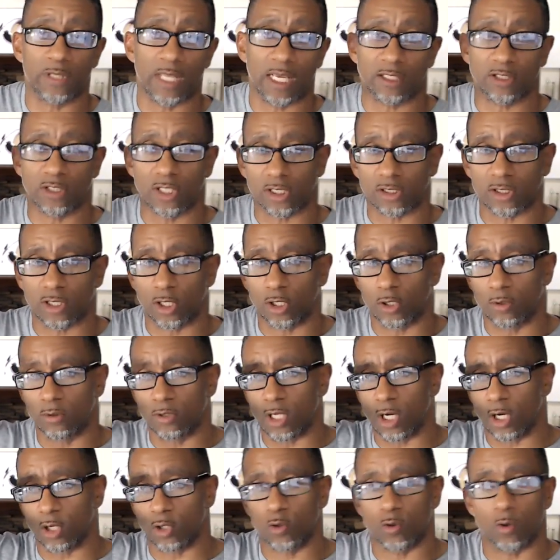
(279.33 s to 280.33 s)
They took their,
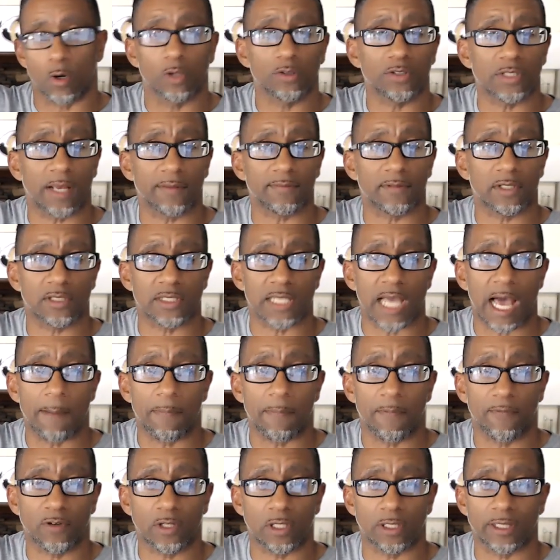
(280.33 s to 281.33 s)
their gross off the
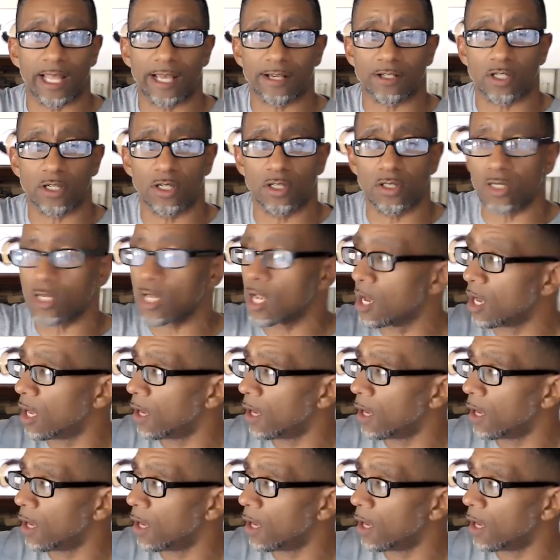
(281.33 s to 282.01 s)
top of collections,